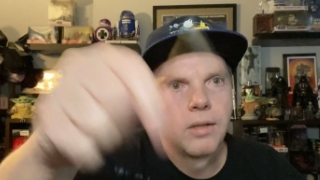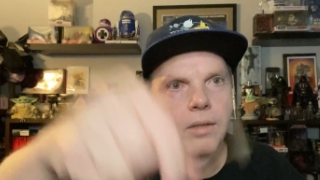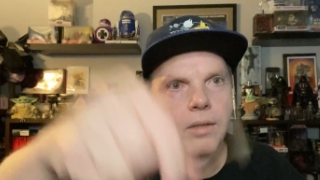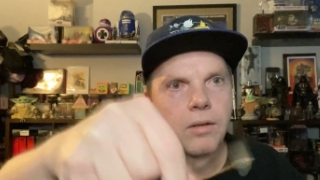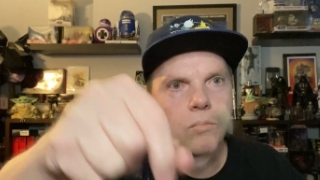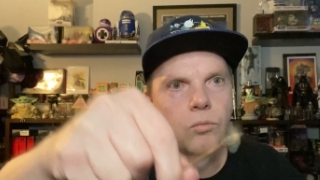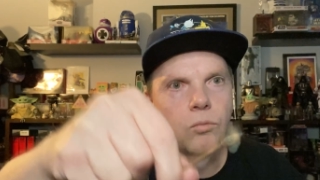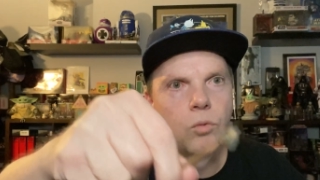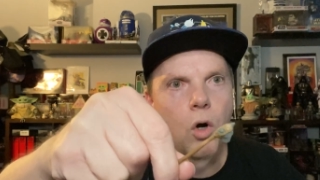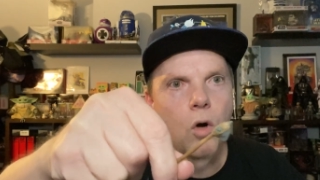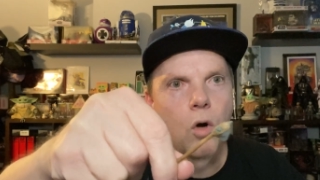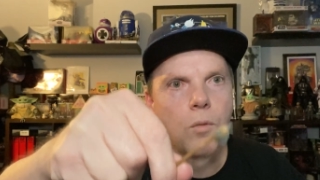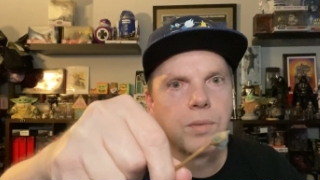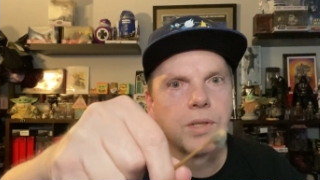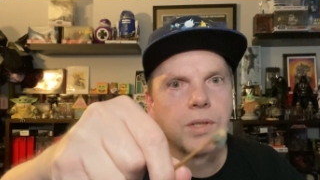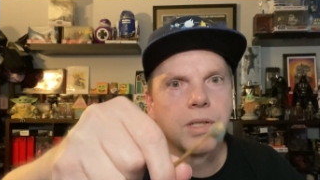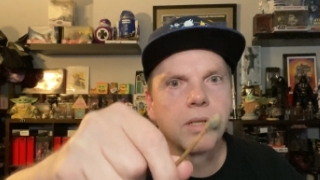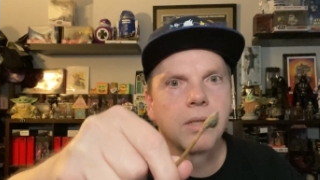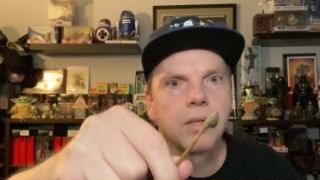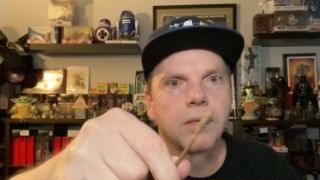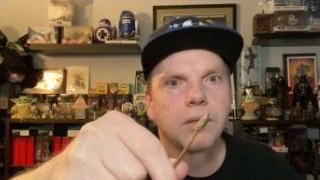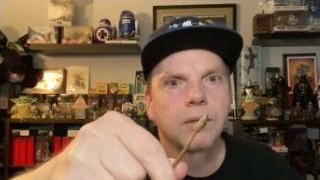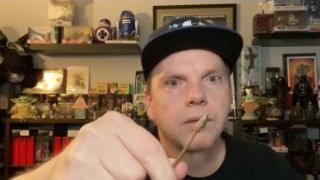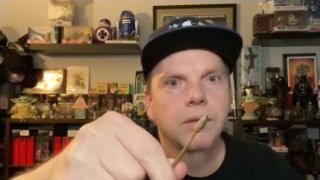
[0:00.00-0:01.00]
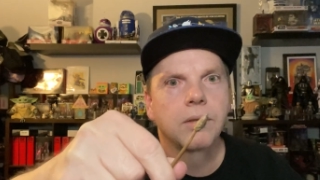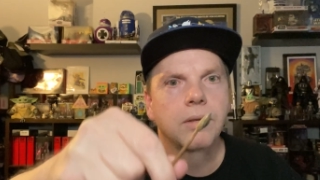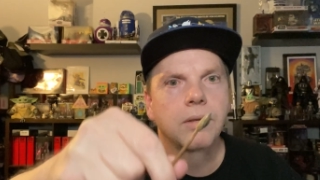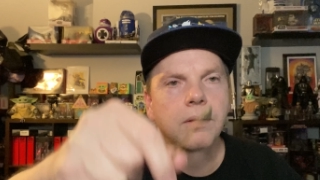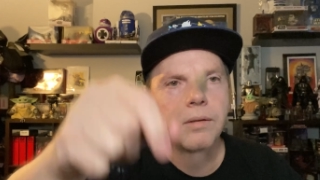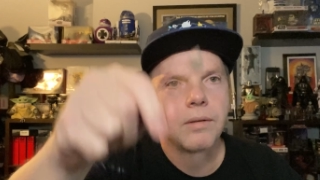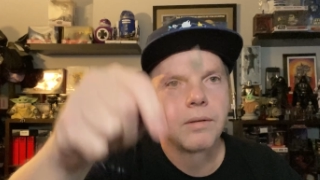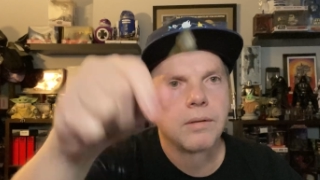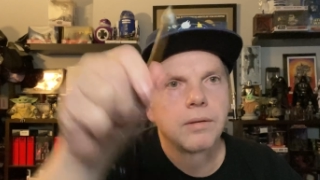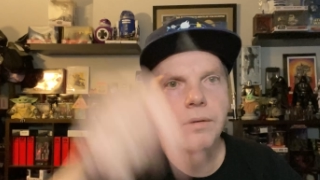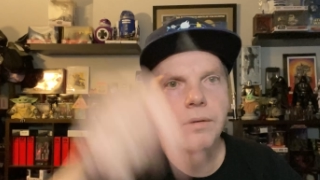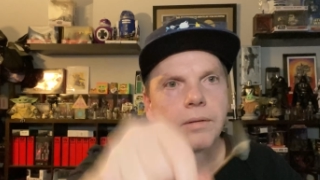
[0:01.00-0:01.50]
ropes
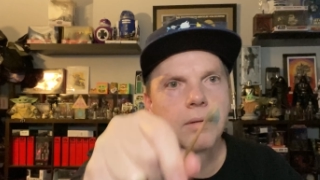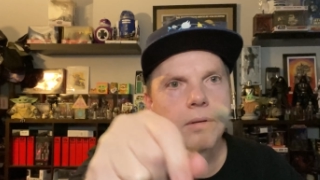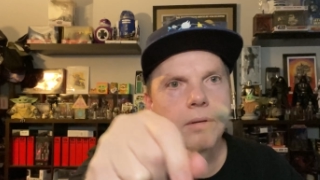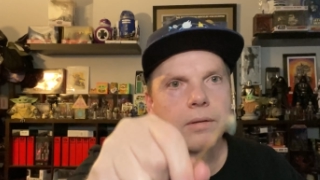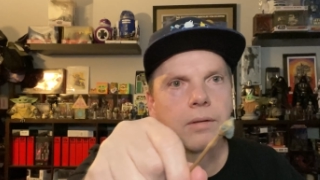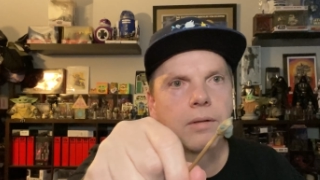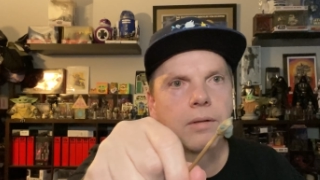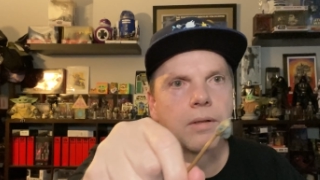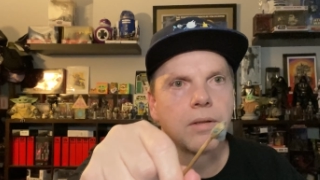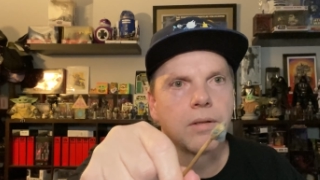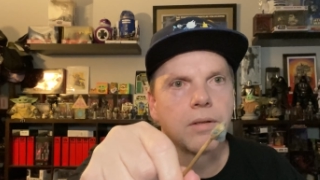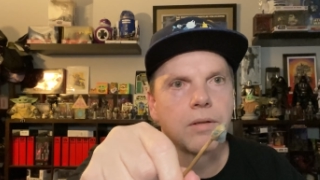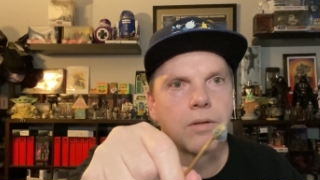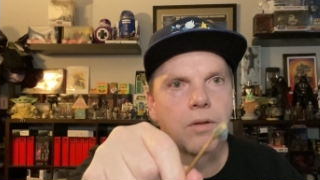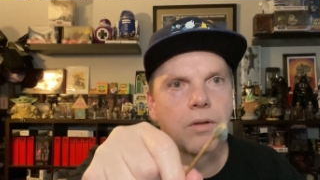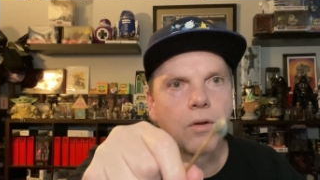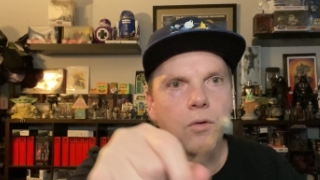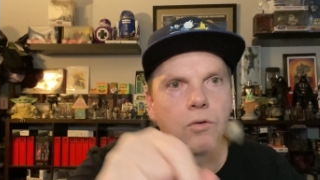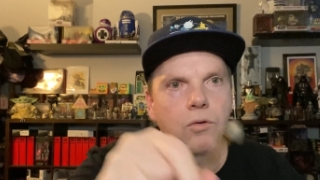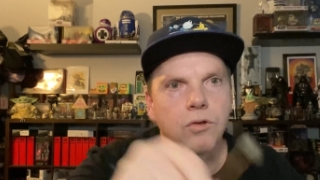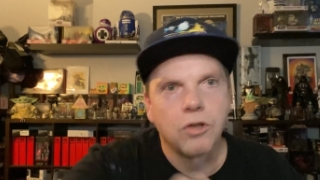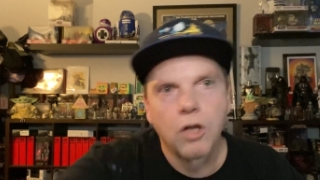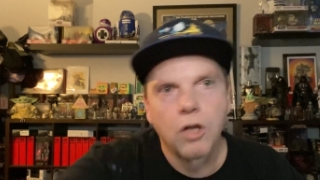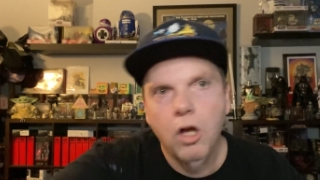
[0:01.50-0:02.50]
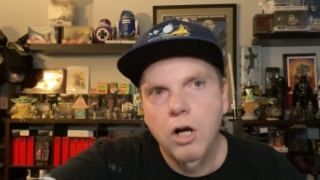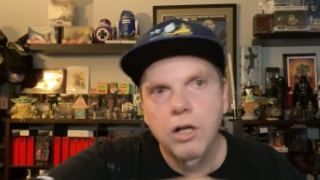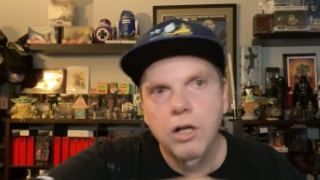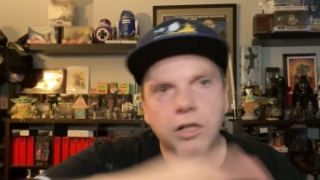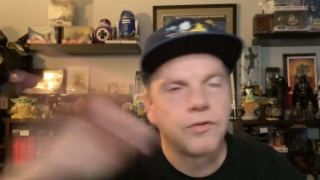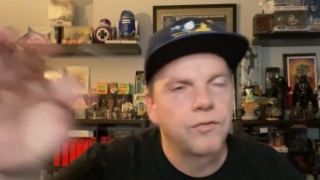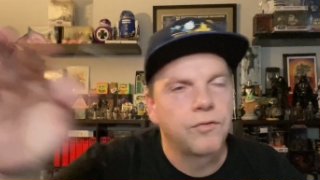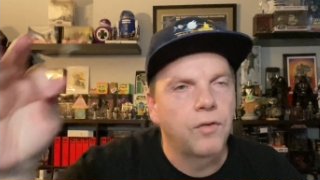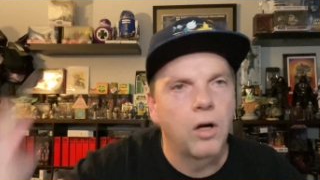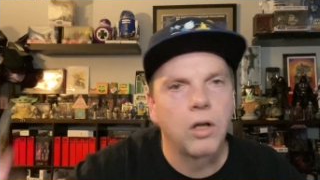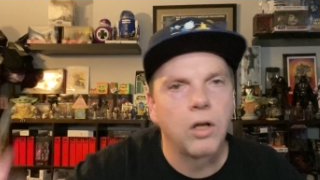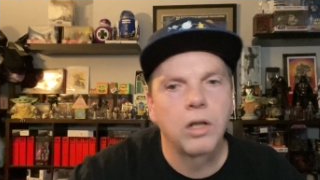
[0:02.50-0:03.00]
so those
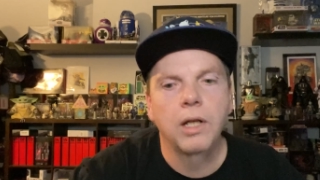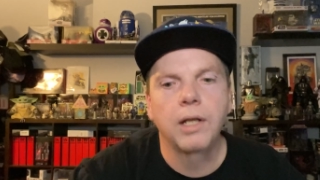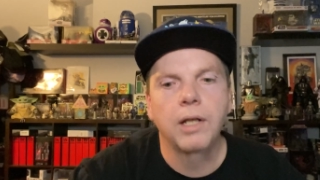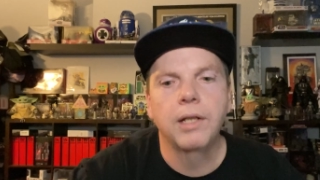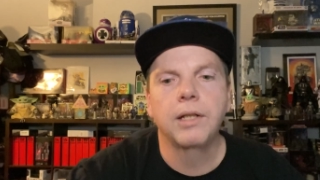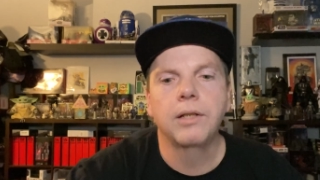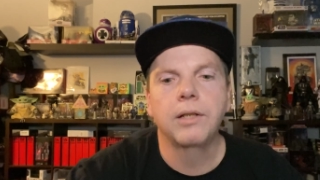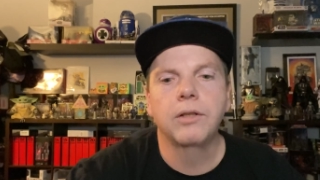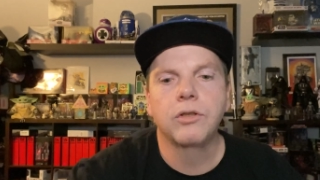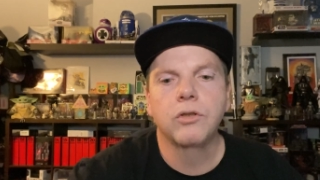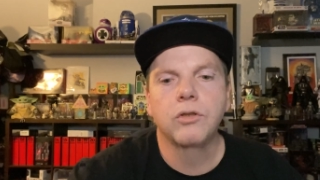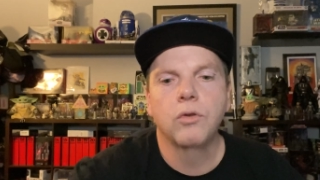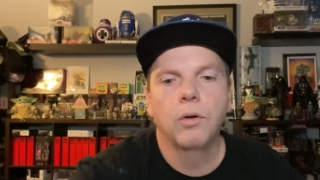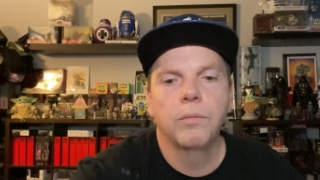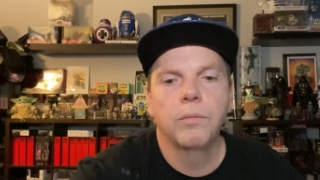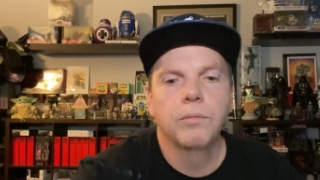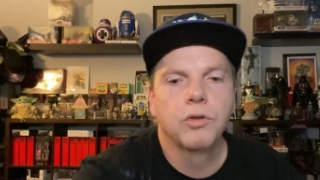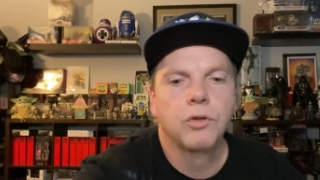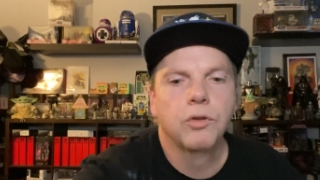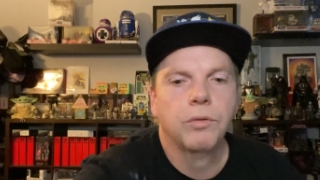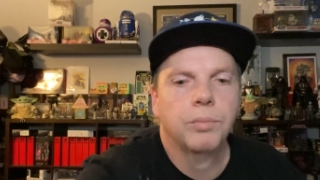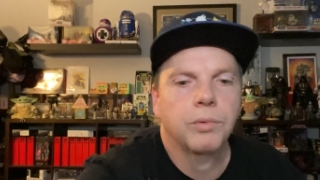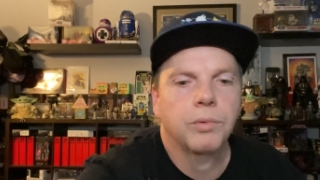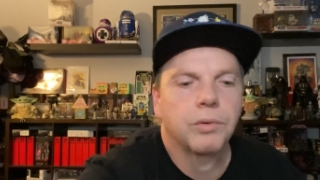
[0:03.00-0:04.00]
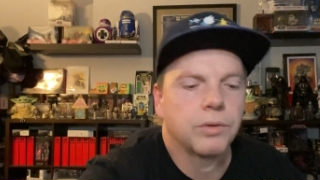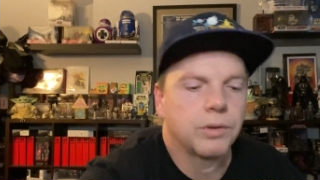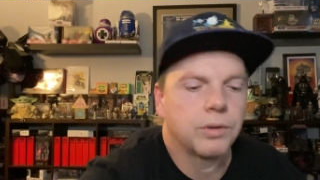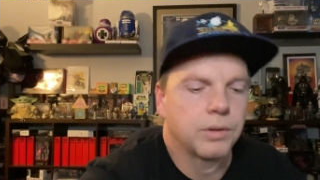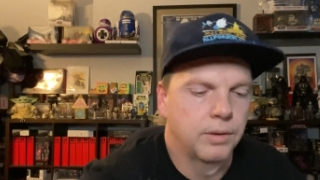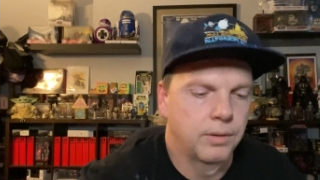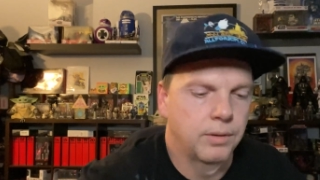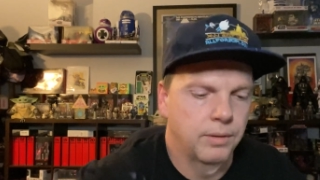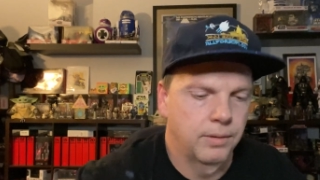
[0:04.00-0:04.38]
logs fall on the stormtroopers.